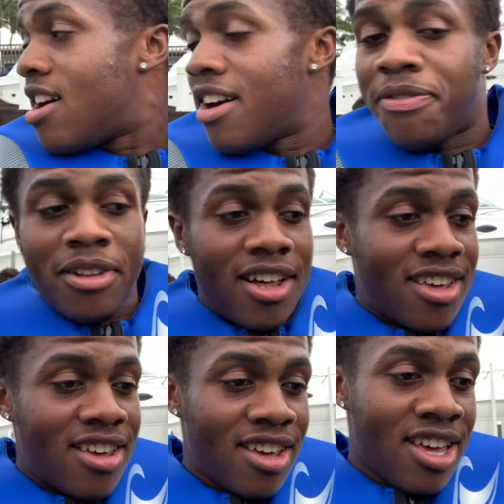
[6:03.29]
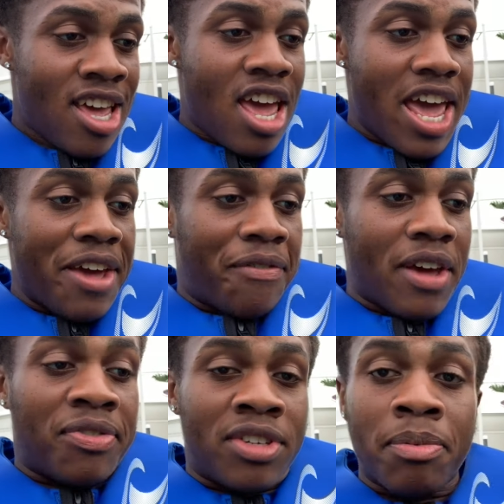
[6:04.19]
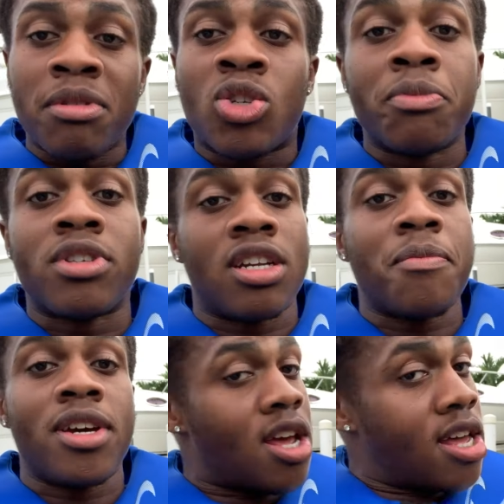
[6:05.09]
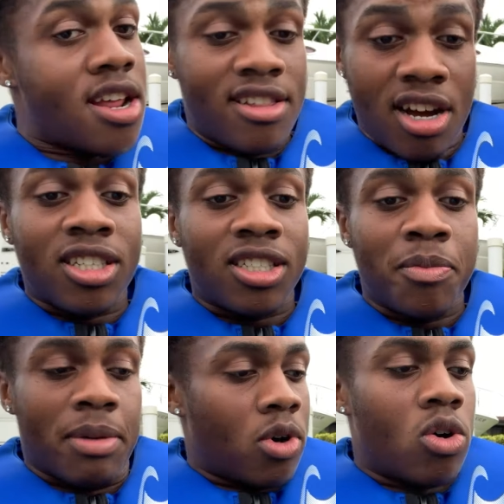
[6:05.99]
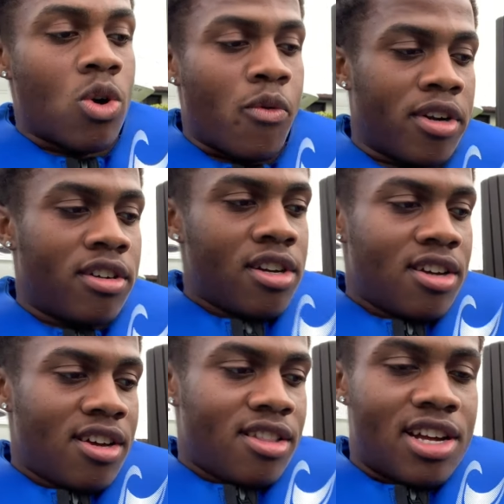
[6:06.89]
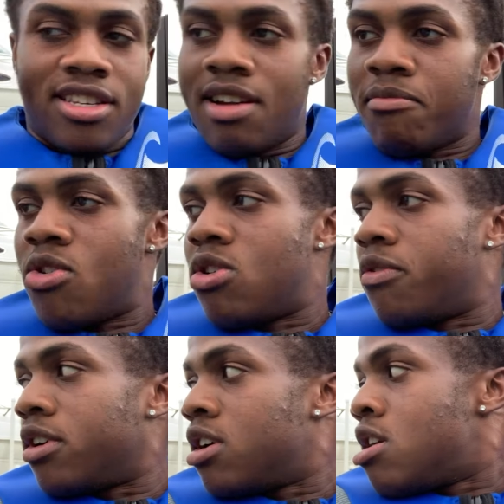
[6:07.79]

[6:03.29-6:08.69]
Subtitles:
I feel like if something swims under me and touches me, I'm going over. That's it, I'm going over.